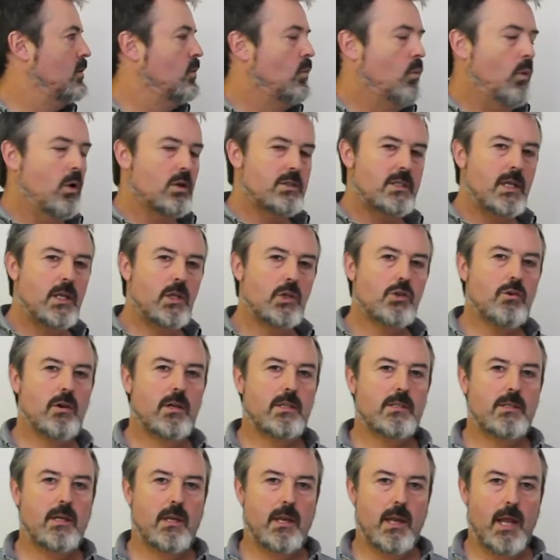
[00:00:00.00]
What's
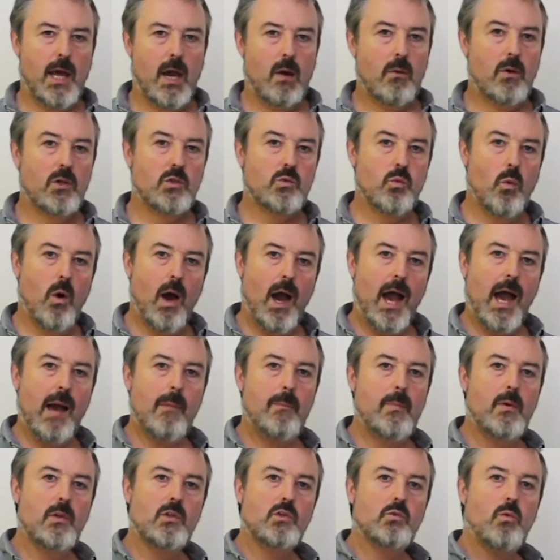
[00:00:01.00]
interesting now is what
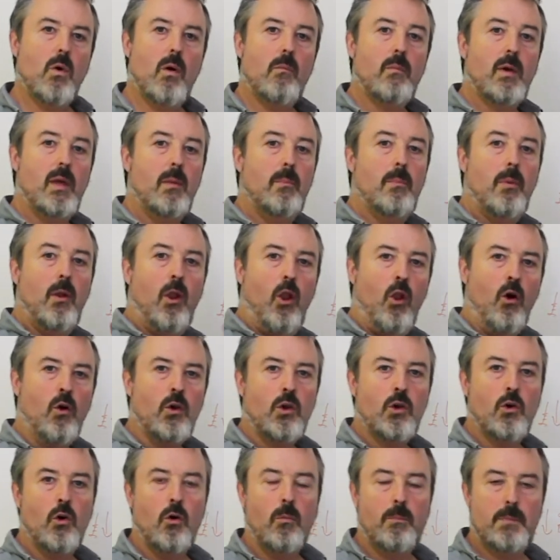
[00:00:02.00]
happens when we
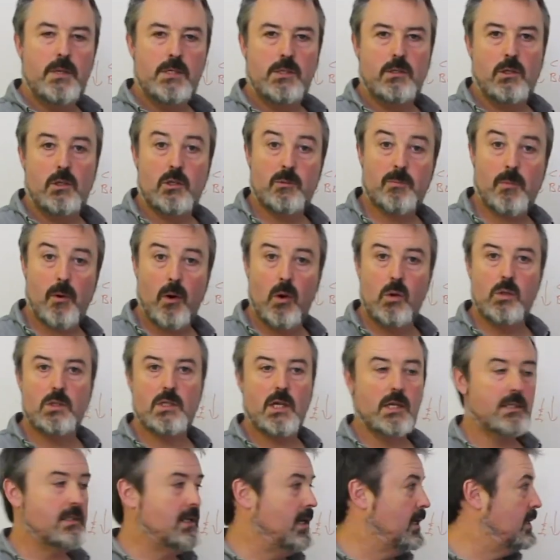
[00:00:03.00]
plot your business
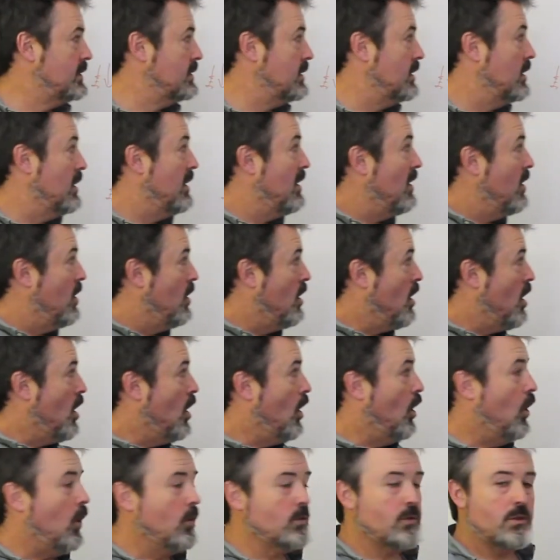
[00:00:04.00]
processes
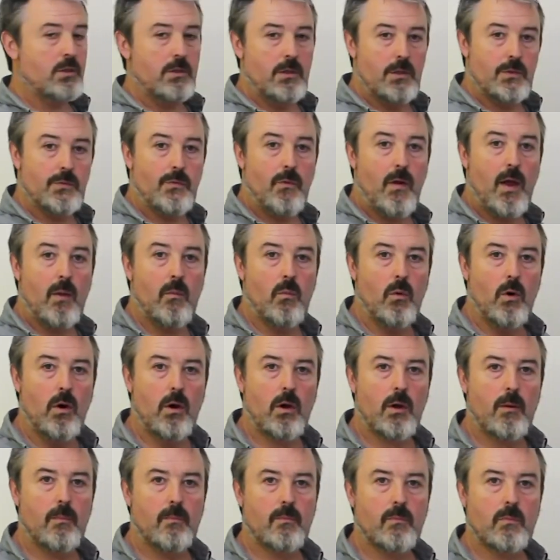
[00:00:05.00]
onto this
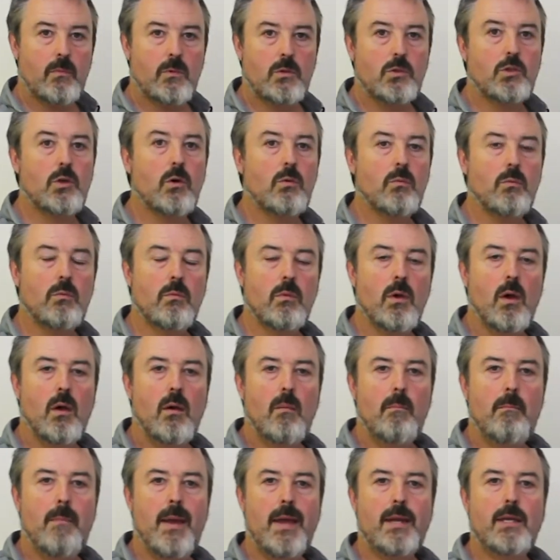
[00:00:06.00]
framework. So
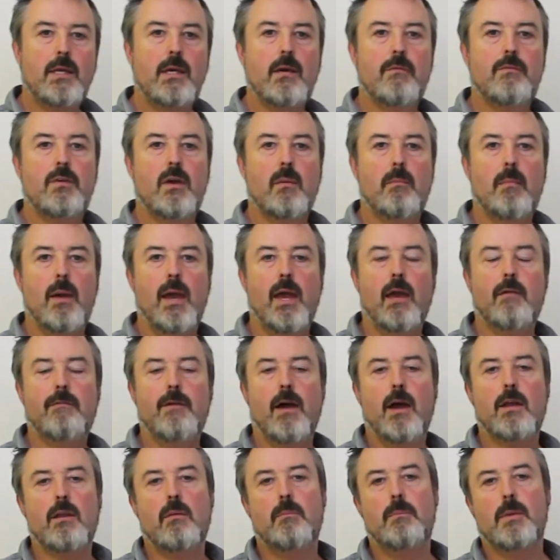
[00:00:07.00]
many of you may have
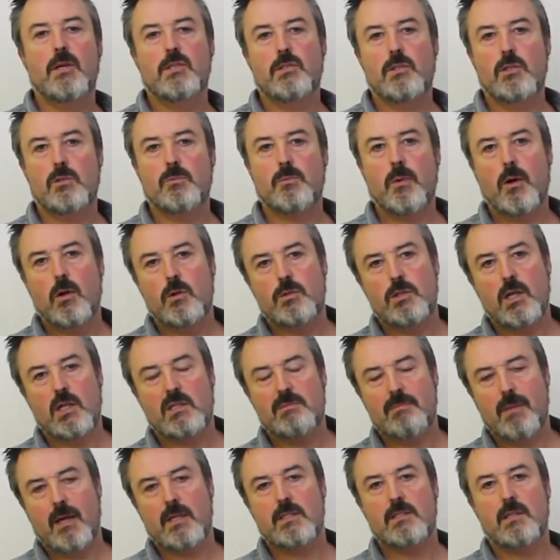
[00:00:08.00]
had a business
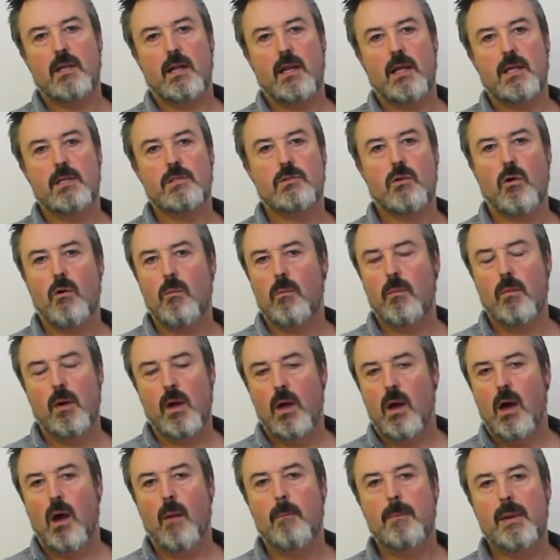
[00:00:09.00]
process master list or
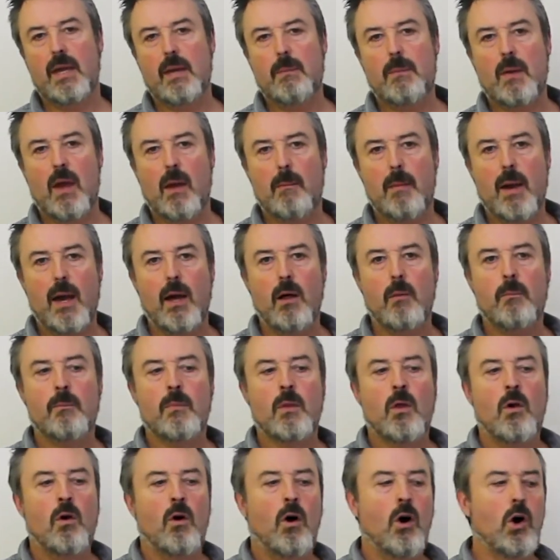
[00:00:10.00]
a BPML
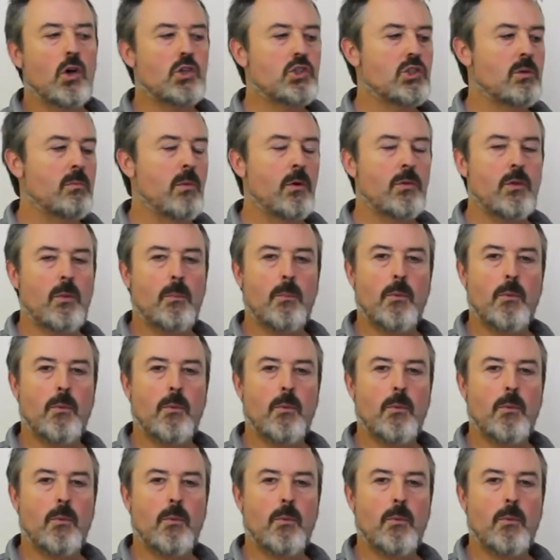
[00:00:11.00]
or some other